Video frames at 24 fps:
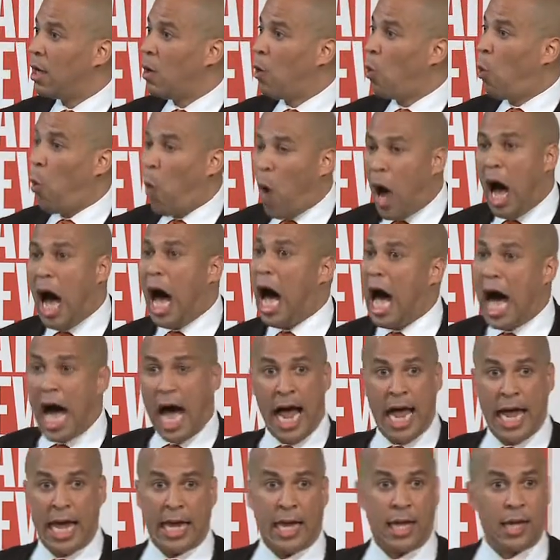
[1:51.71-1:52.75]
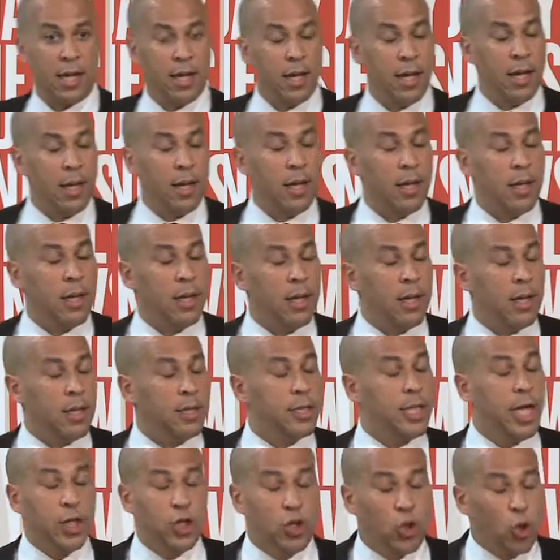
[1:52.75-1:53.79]
why
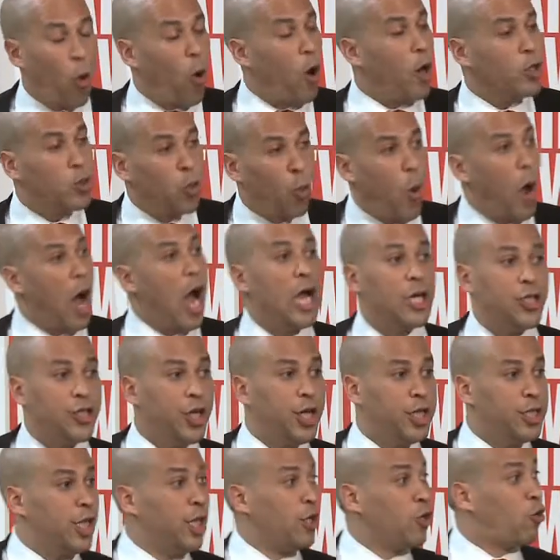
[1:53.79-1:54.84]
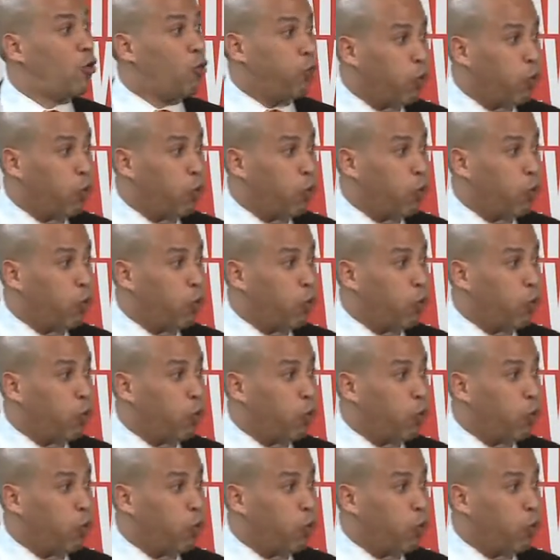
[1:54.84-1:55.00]
did George Washington